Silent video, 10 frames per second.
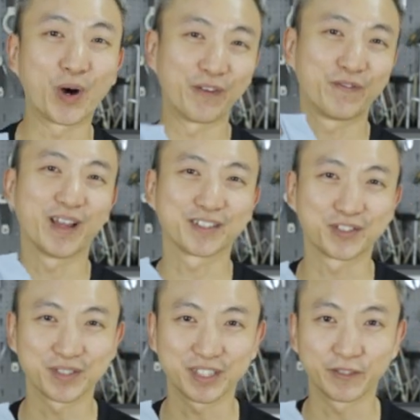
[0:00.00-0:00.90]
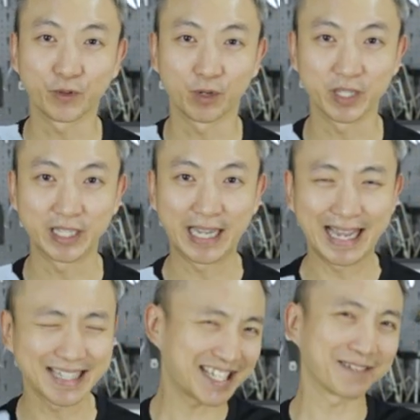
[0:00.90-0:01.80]
perfect jersey for me,
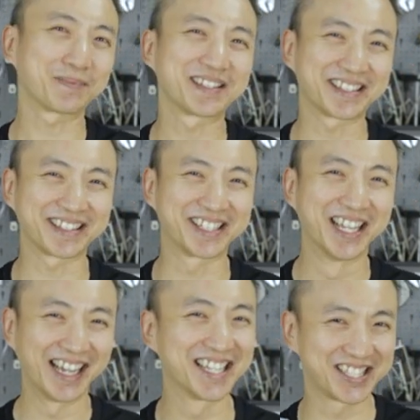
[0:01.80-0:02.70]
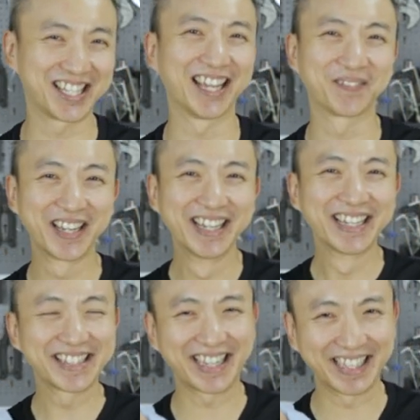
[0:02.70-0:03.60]
except
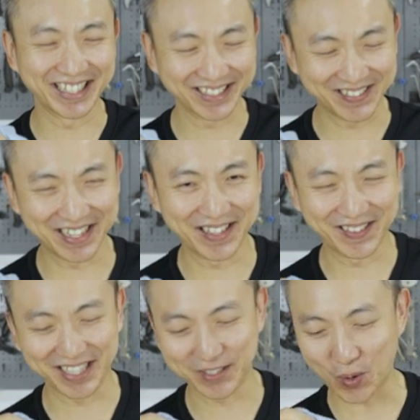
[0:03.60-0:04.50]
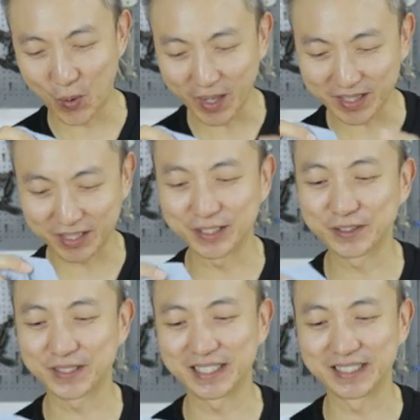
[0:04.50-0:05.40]
that, yeah, there's always a
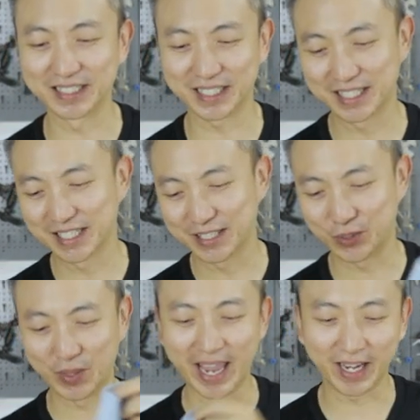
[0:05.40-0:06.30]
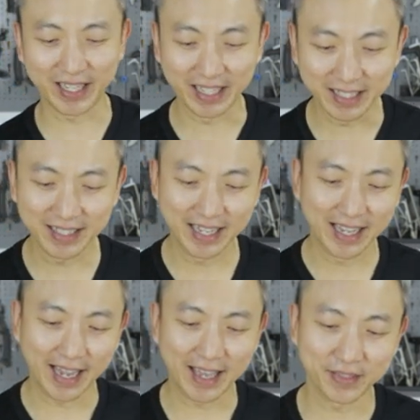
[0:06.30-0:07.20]
little thing to add in,
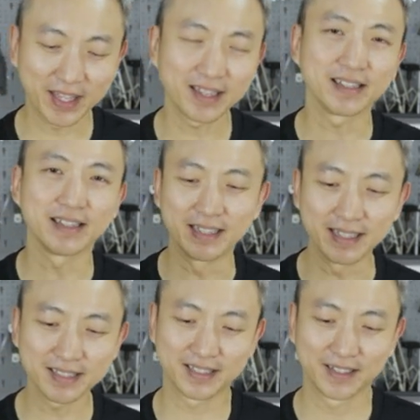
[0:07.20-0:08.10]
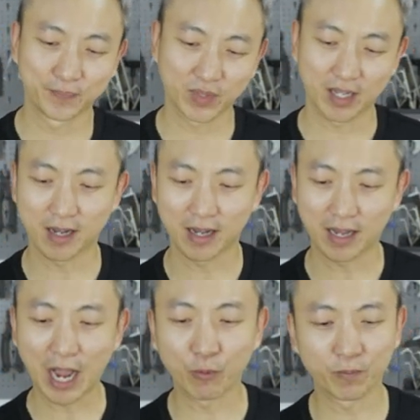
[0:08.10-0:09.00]
and that is
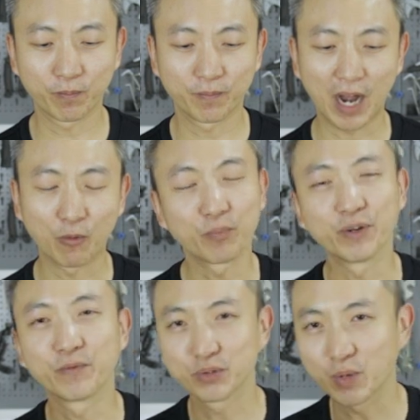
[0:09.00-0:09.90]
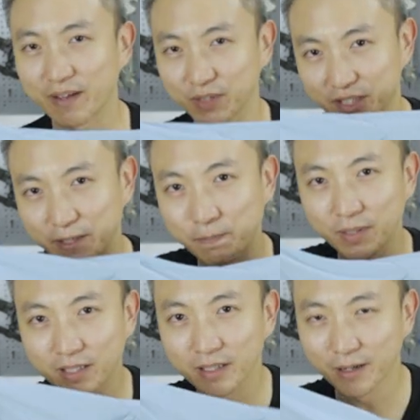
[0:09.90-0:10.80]
I would prefer to have a
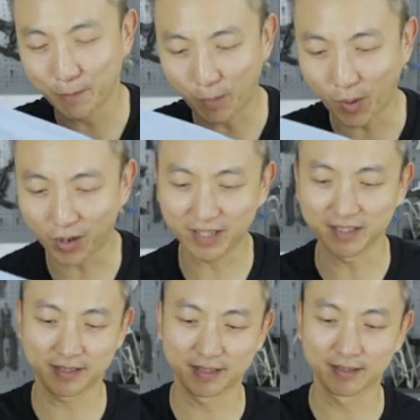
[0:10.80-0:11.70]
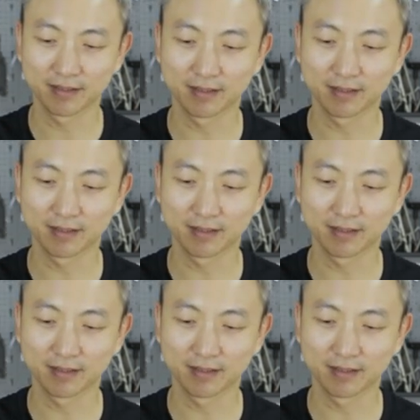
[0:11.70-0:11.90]
deeper pocket.